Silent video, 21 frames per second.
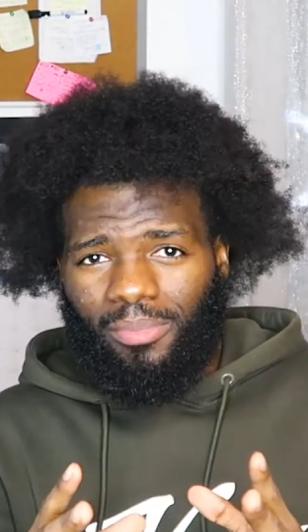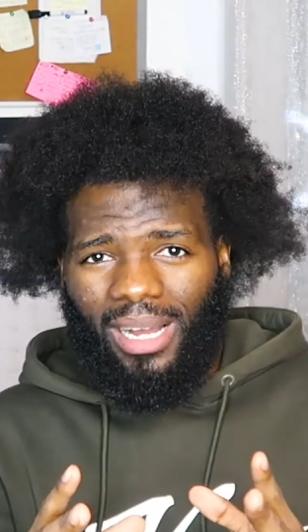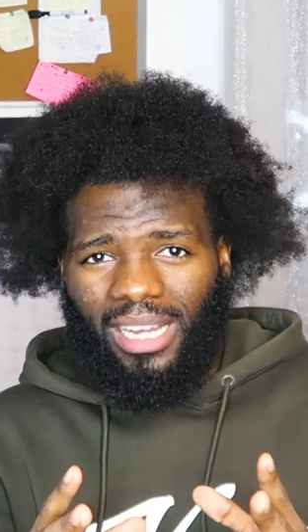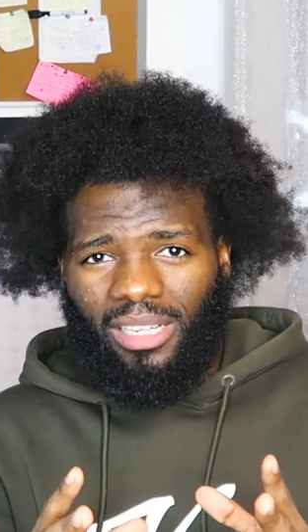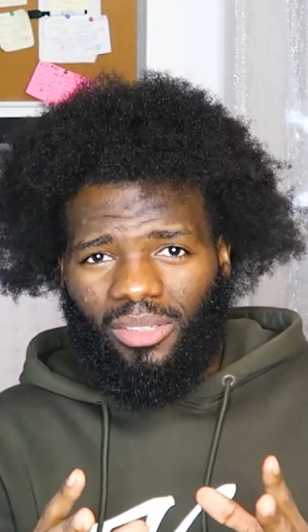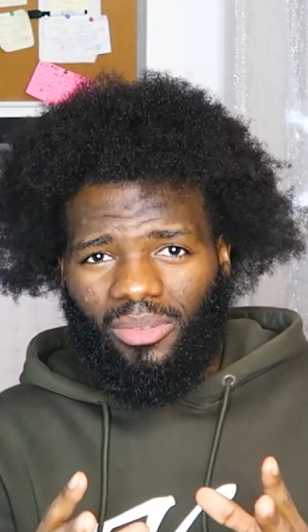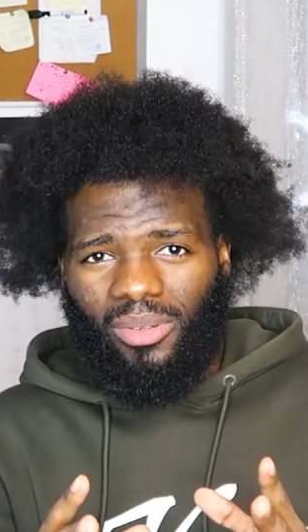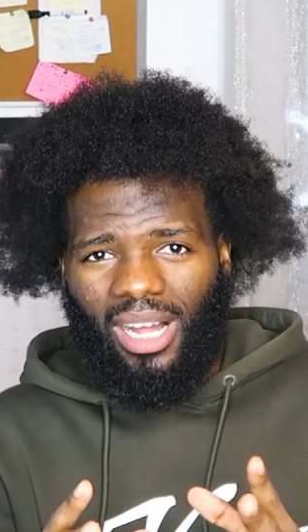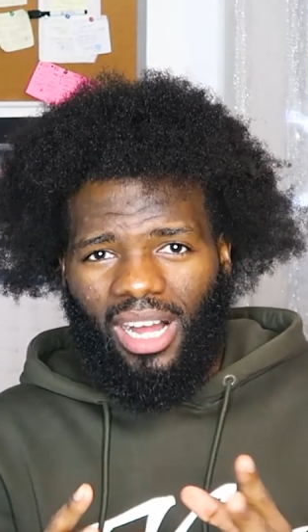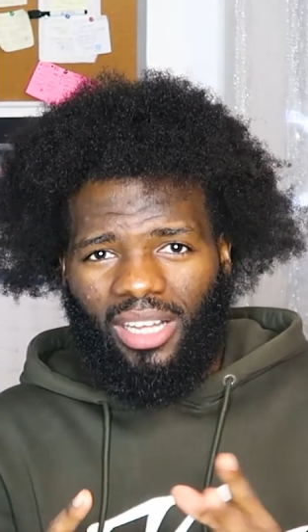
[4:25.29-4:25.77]

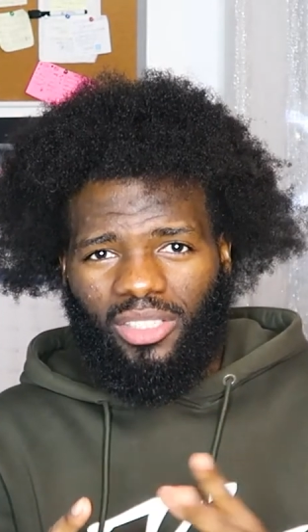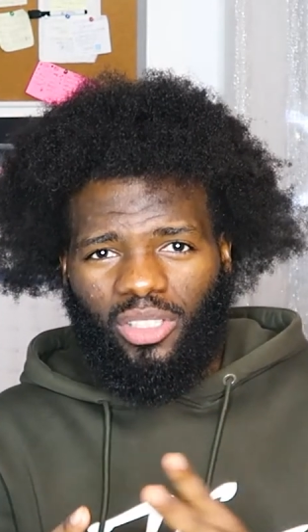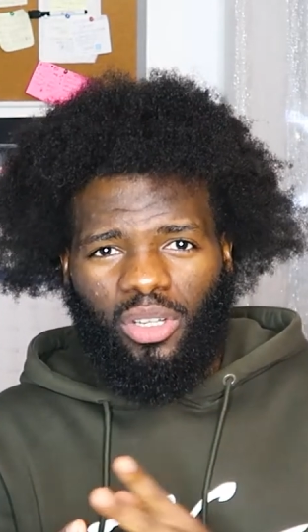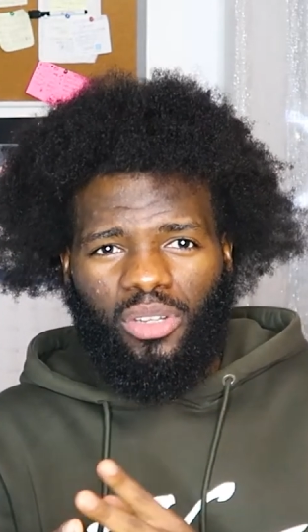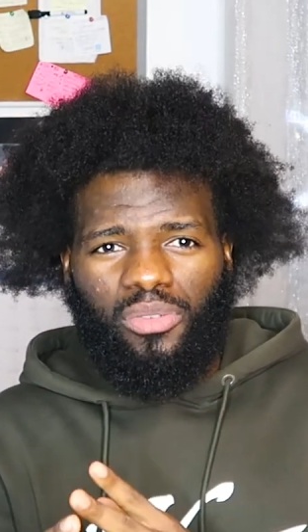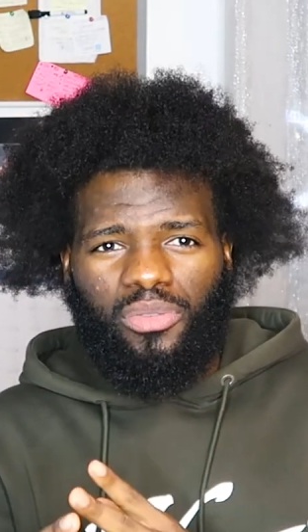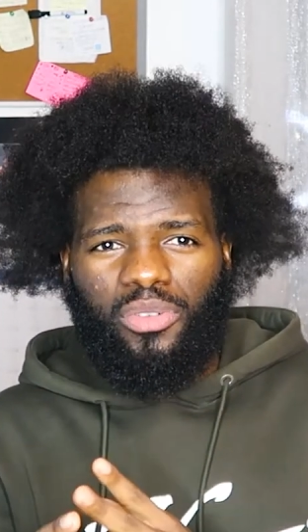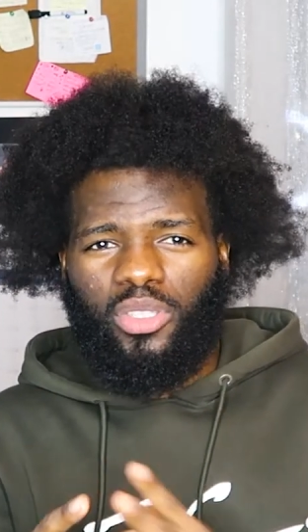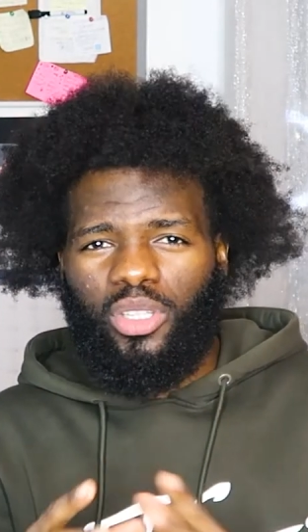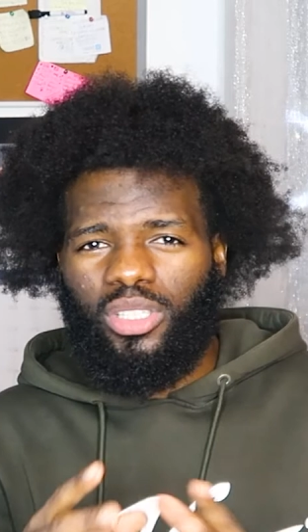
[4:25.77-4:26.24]
background or
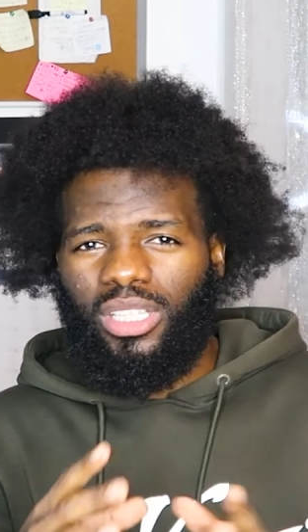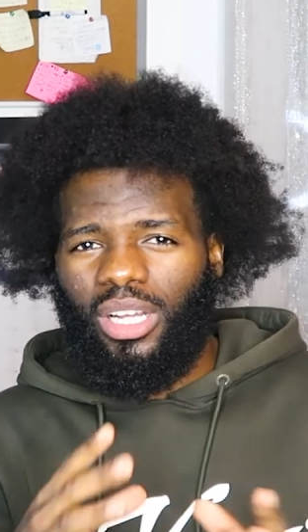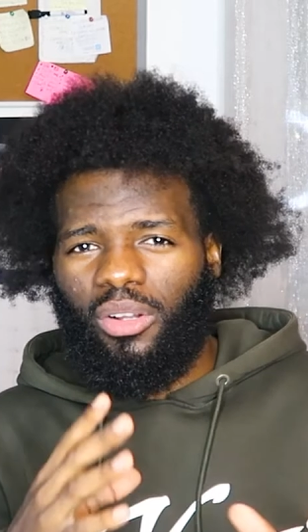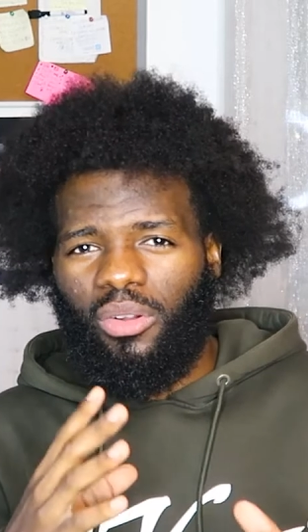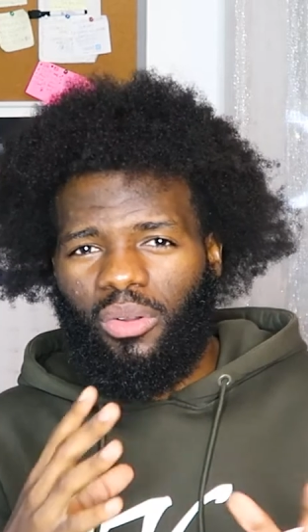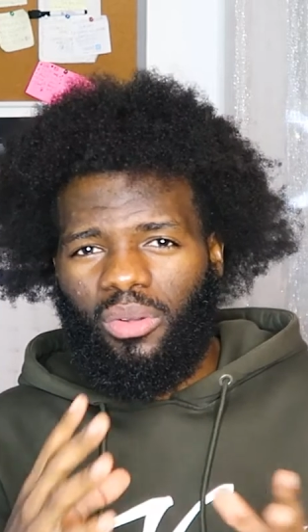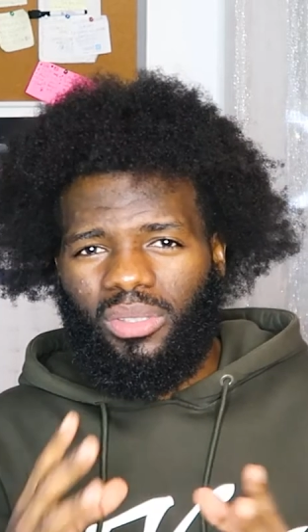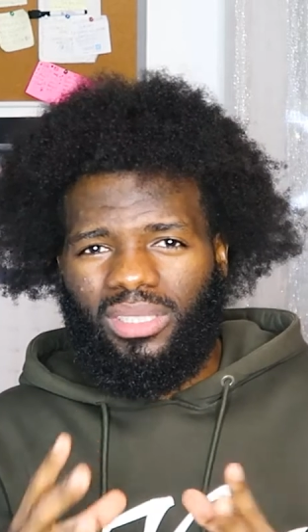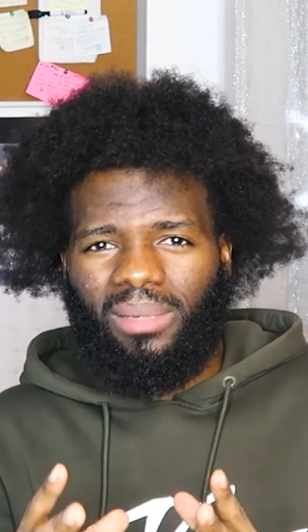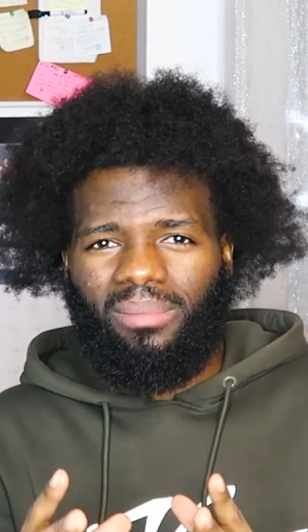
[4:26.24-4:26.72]
if you're not
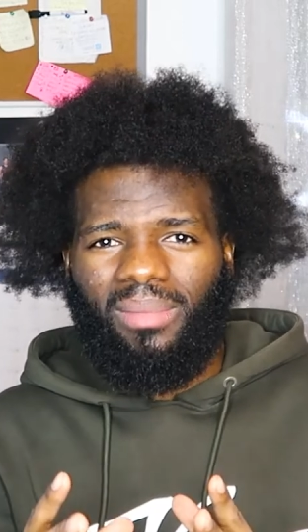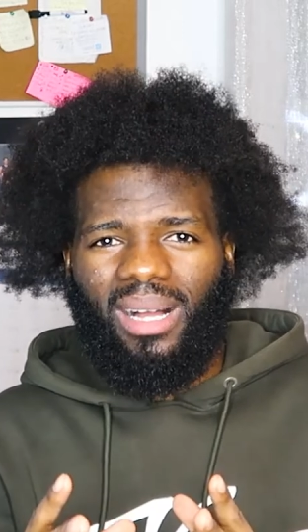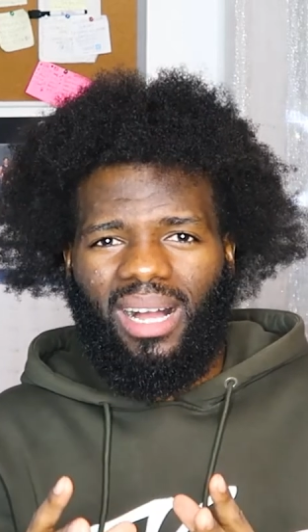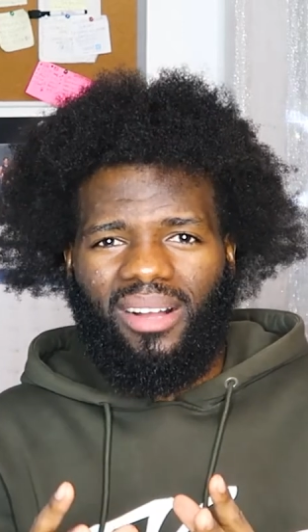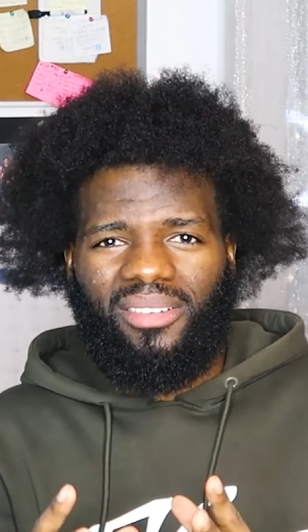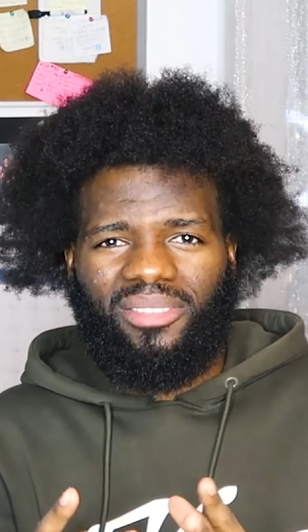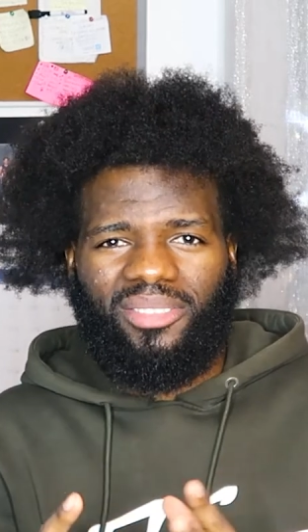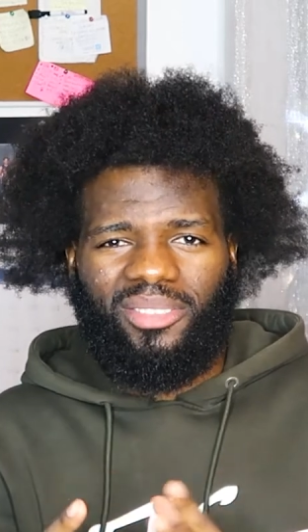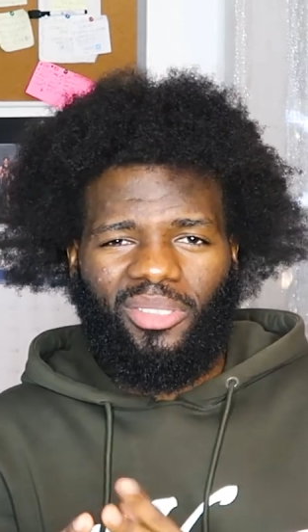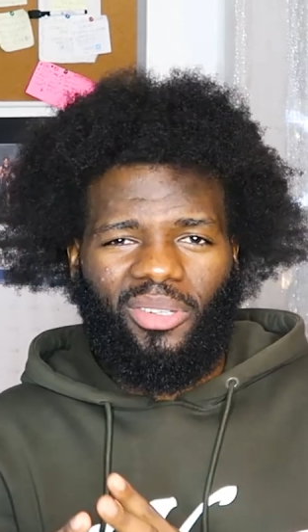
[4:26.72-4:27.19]
that good at
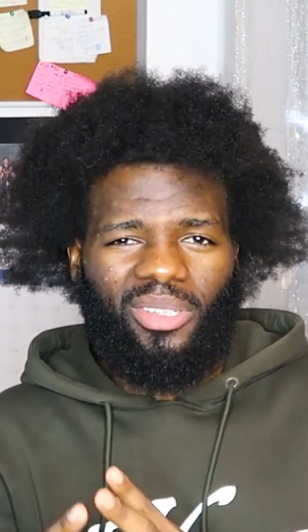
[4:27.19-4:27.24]
maths,